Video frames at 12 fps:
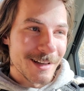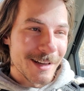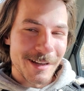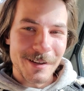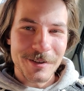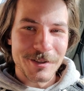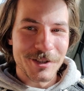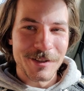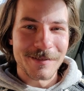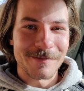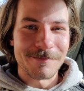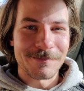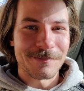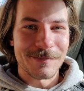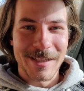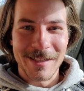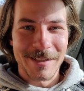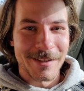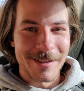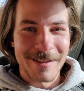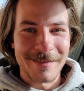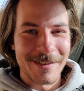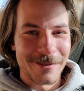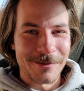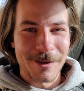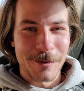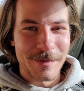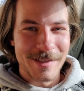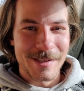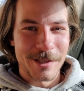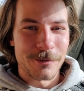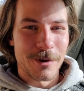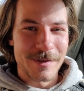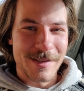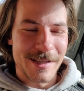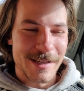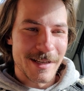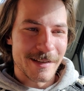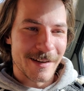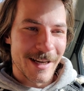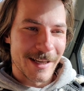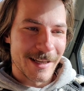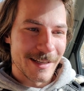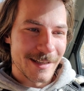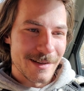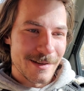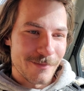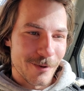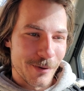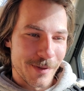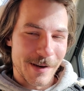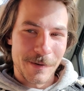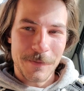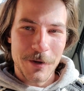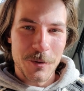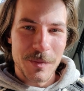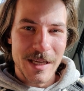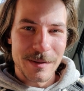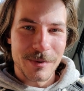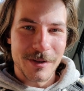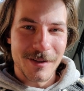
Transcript: you shouldn't be good. You won't you won't see like more than a few people.